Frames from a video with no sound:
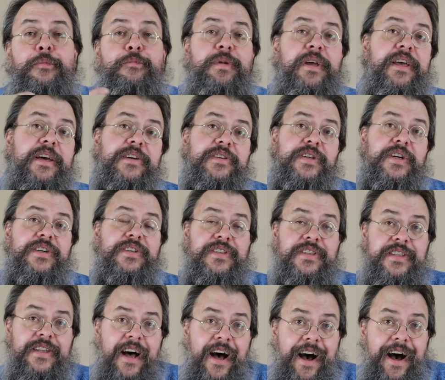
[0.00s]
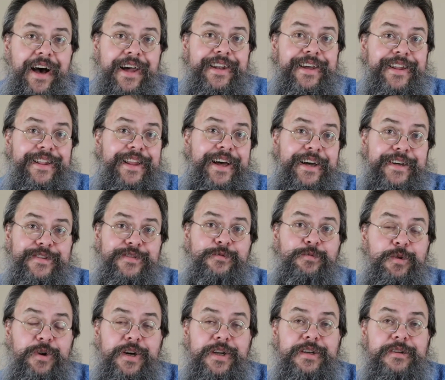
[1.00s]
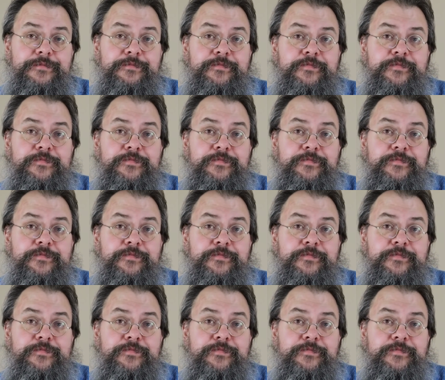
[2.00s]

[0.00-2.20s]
Because there's not a last one.